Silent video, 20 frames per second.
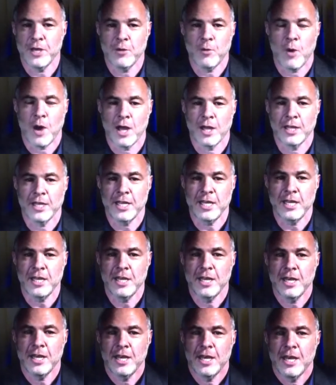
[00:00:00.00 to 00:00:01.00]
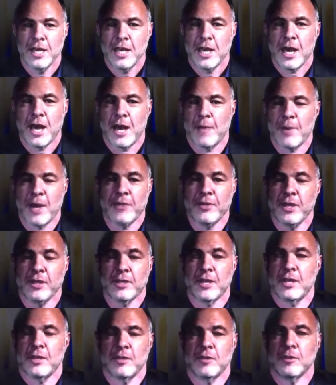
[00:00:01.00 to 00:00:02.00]
equality. I
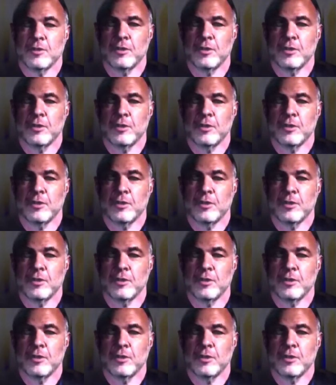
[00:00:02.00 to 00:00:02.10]
think that,